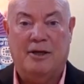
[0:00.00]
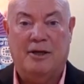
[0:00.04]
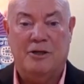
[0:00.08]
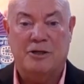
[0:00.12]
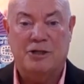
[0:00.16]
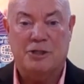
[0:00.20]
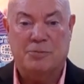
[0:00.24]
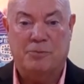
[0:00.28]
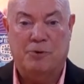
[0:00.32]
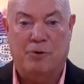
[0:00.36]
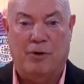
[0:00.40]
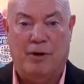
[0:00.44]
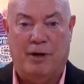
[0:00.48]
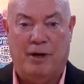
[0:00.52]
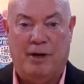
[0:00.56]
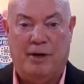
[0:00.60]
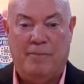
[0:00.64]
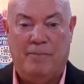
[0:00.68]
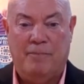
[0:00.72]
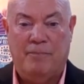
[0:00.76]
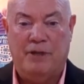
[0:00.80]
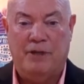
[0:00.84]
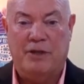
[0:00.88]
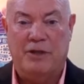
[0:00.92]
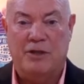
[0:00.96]
this morning
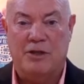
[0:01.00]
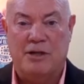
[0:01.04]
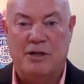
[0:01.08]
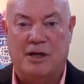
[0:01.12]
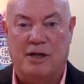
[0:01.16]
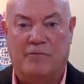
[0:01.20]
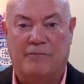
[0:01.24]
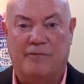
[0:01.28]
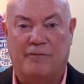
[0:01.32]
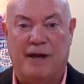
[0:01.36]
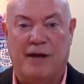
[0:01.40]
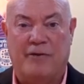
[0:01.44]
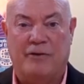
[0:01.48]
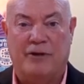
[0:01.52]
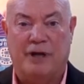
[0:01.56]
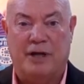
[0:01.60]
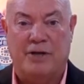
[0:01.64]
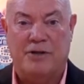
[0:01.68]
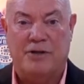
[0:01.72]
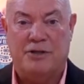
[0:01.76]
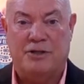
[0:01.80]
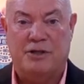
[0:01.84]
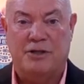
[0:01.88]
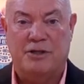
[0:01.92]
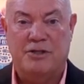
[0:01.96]
that the Dell
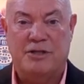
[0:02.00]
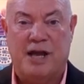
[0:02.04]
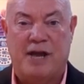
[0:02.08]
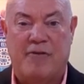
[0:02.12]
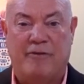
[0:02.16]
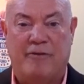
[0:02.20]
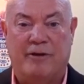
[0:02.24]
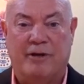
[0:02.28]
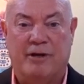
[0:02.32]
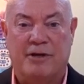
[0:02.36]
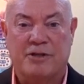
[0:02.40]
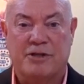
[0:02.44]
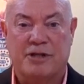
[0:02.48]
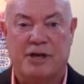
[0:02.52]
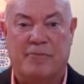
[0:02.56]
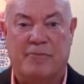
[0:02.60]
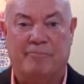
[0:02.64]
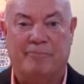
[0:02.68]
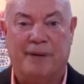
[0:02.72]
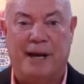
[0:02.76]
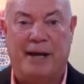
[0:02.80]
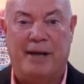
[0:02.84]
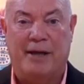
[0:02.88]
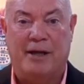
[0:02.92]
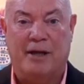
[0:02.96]
Foundation is having us come
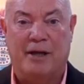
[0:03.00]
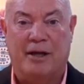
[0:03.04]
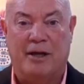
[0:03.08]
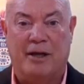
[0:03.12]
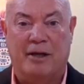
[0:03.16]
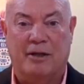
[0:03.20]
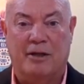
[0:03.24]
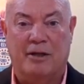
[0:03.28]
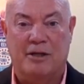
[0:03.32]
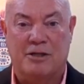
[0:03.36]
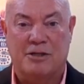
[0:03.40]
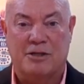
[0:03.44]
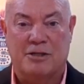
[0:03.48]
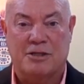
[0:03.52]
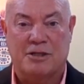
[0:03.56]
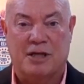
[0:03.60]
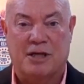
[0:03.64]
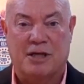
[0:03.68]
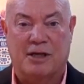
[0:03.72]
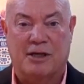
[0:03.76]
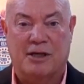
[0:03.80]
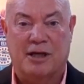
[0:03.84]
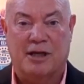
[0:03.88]
back again this uh,